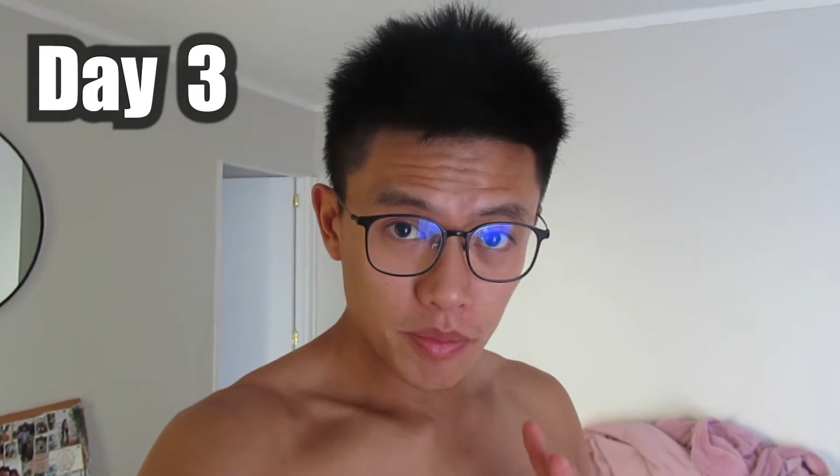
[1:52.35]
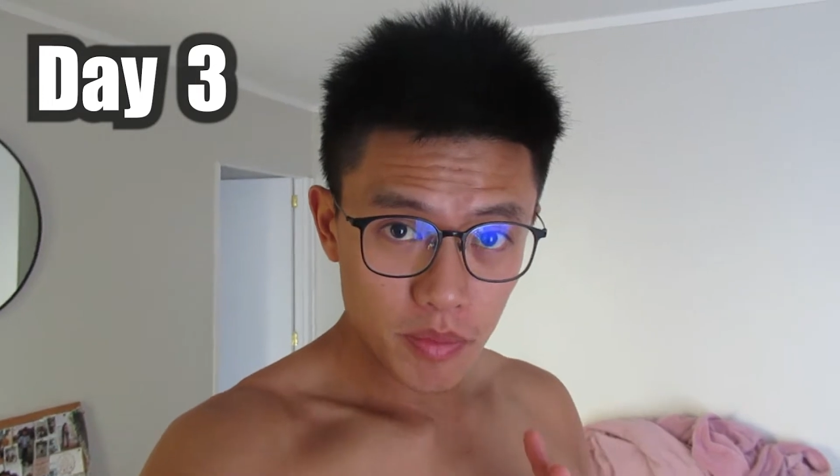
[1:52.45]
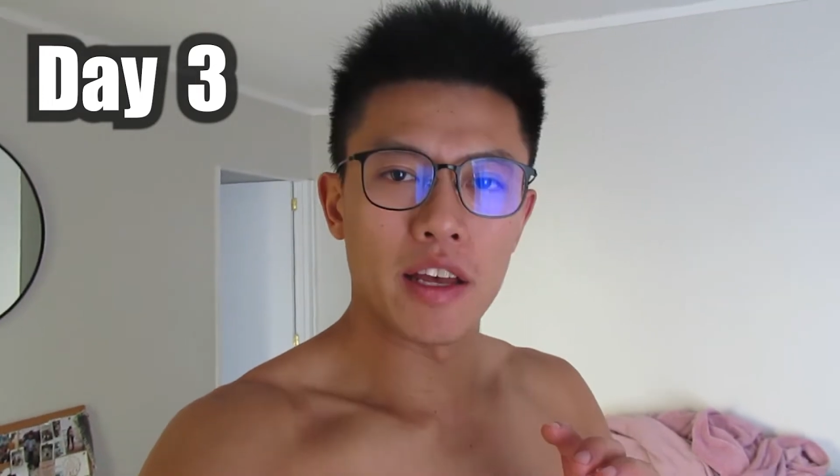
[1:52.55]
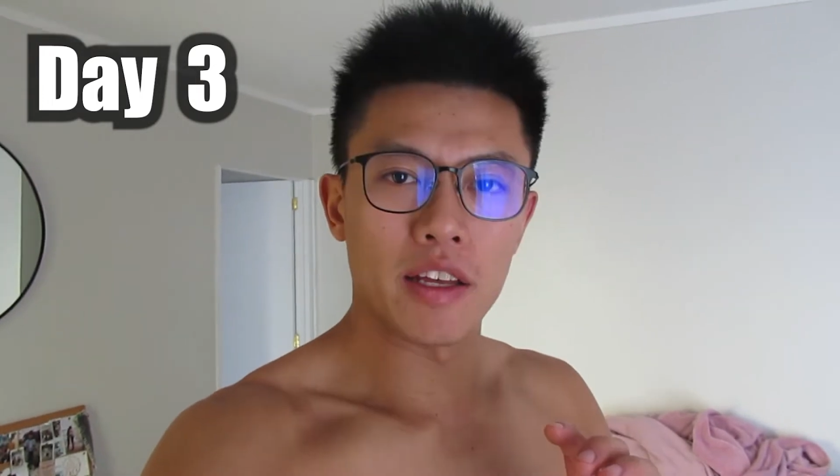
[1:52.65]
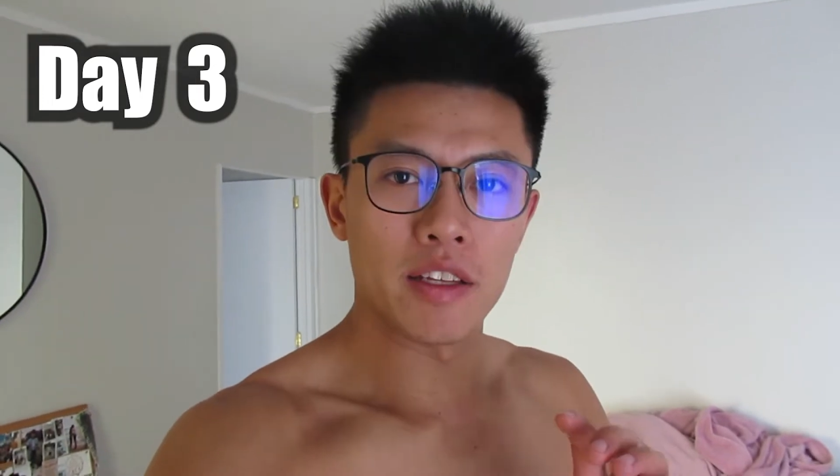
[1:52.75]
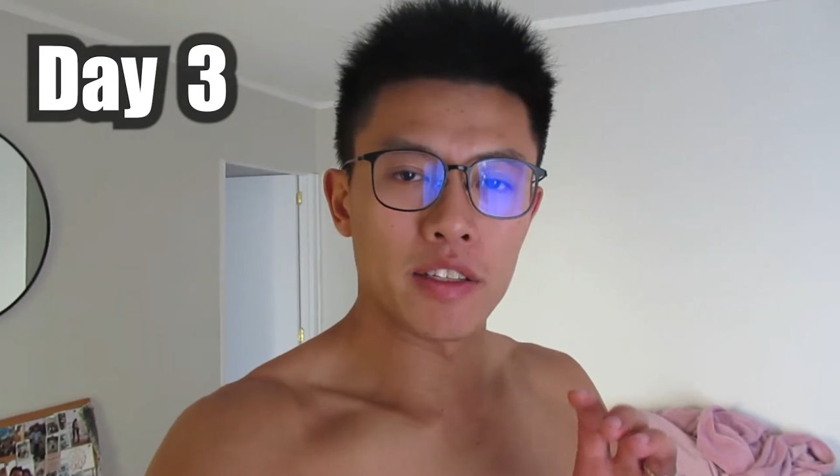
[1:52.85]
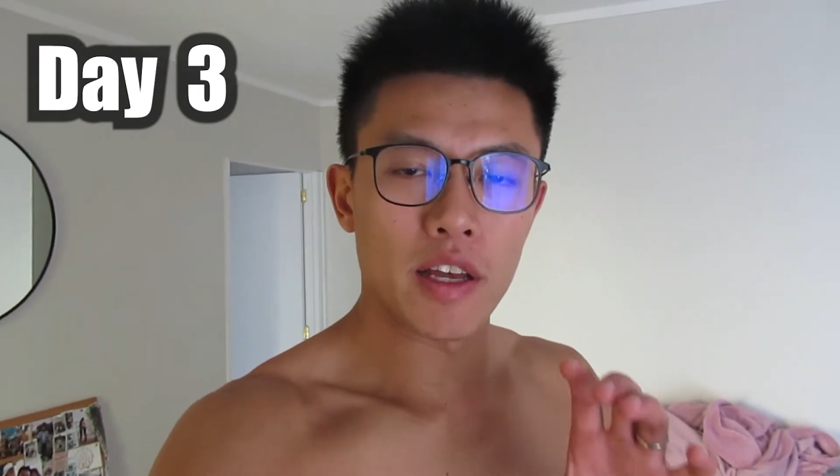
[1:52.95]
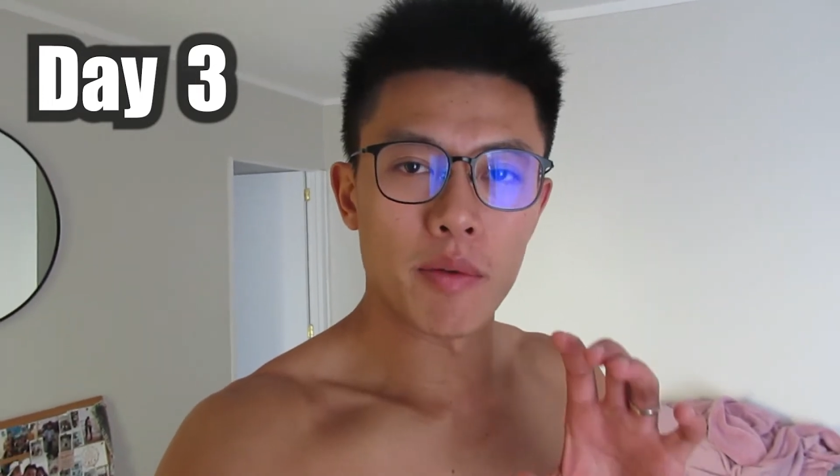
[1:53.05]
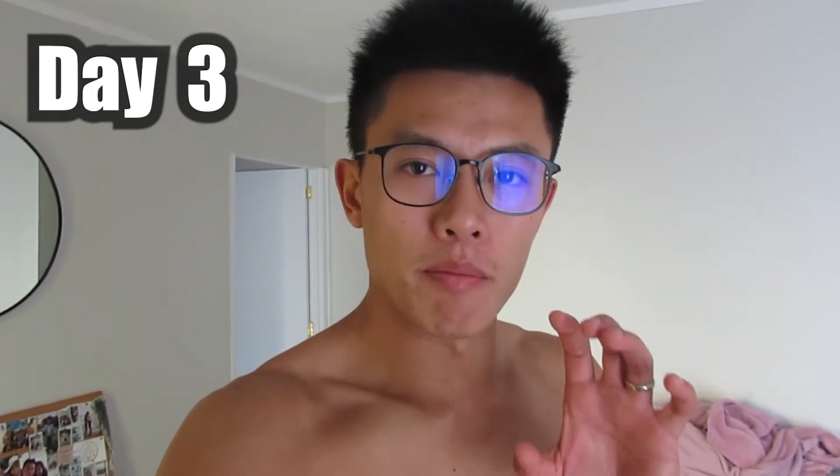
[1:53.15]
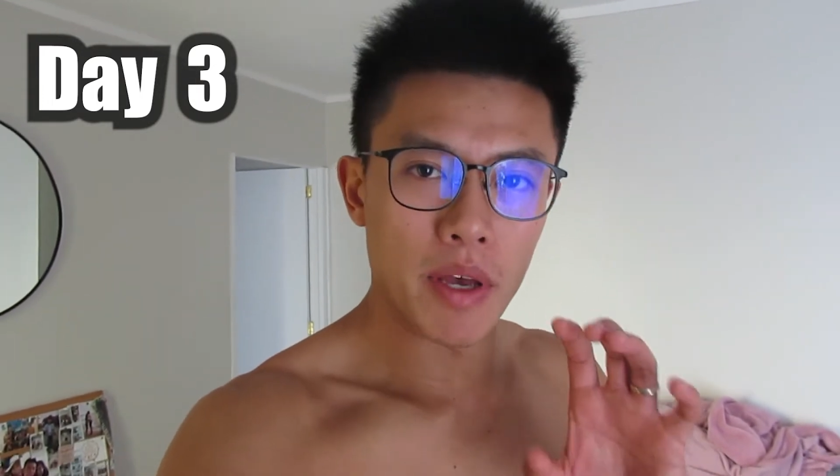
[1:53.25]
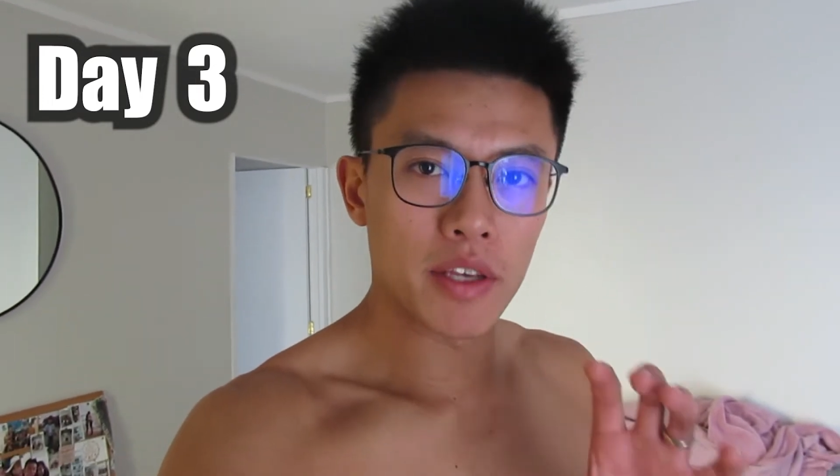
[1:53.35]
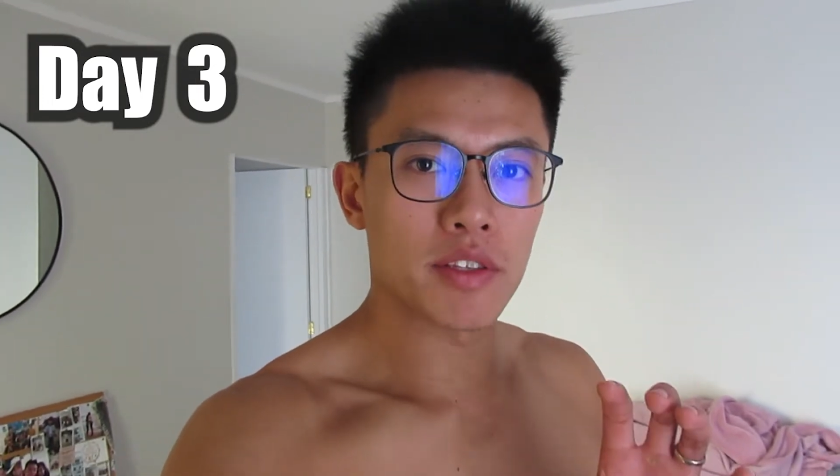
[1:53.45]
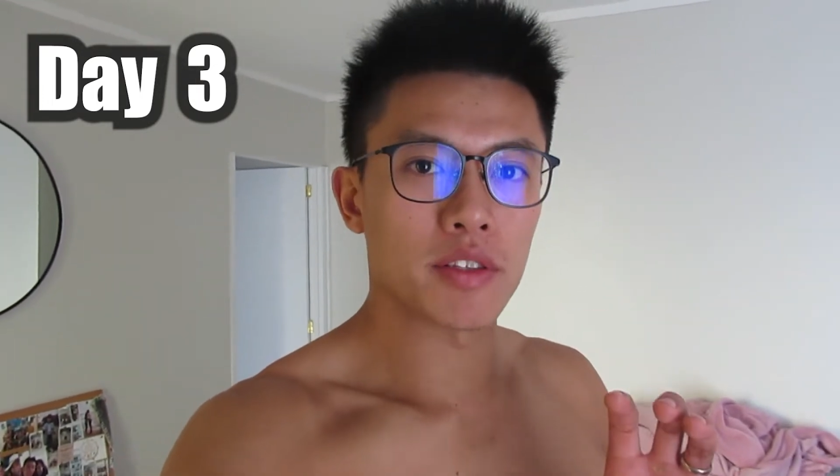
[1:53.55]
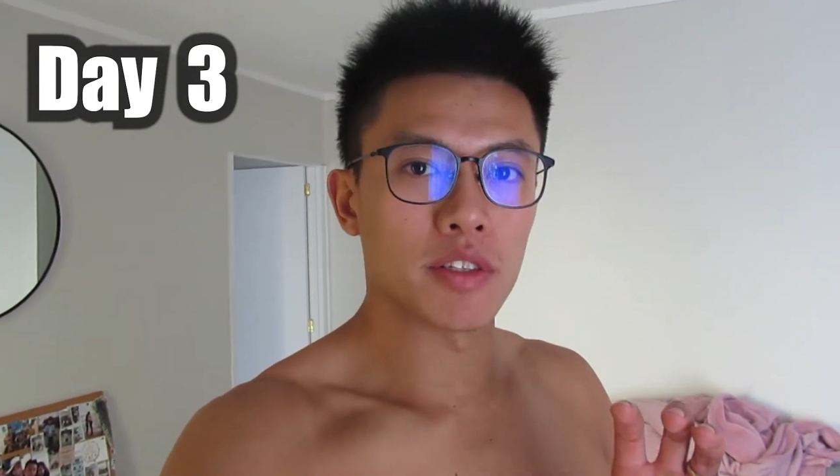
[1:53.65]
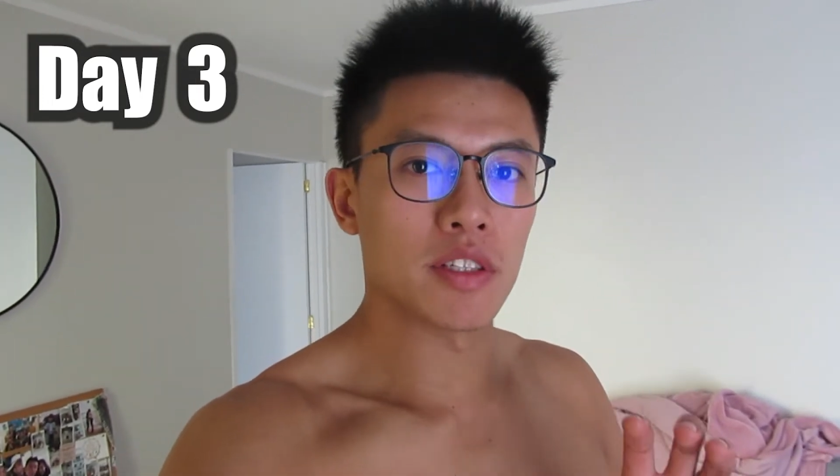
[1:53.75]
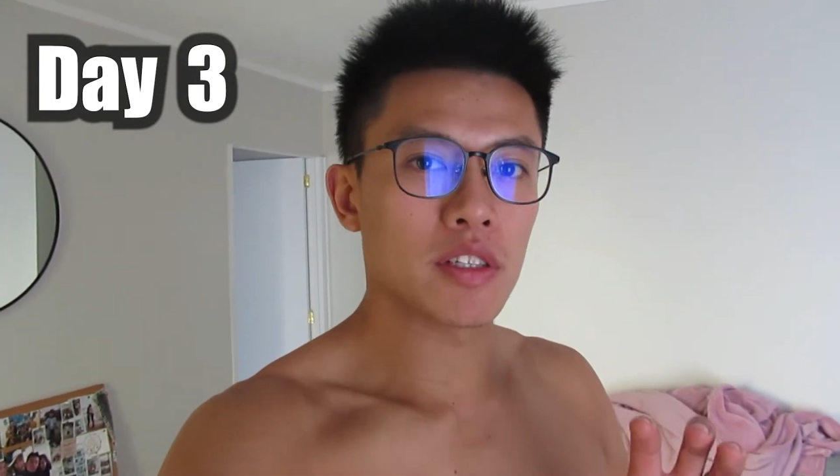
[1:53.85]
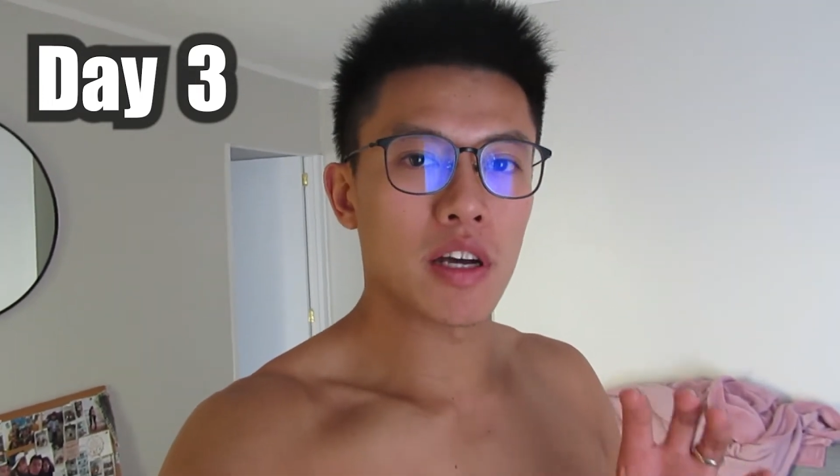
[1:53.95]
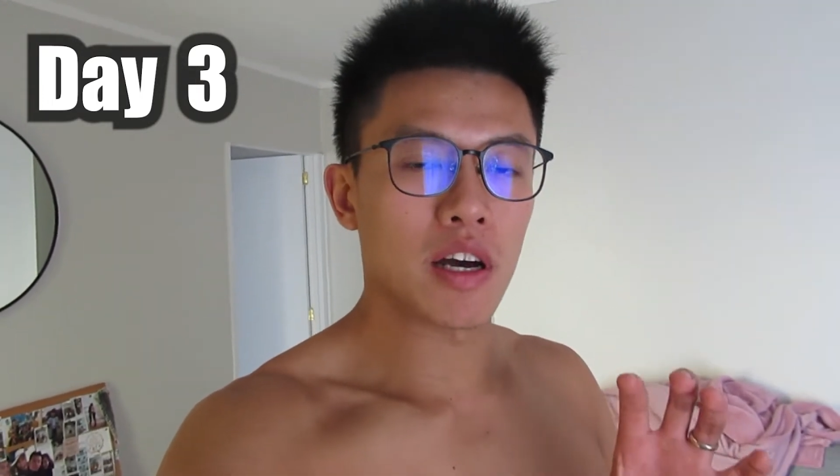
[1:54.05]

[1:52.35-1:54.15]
and amazingly,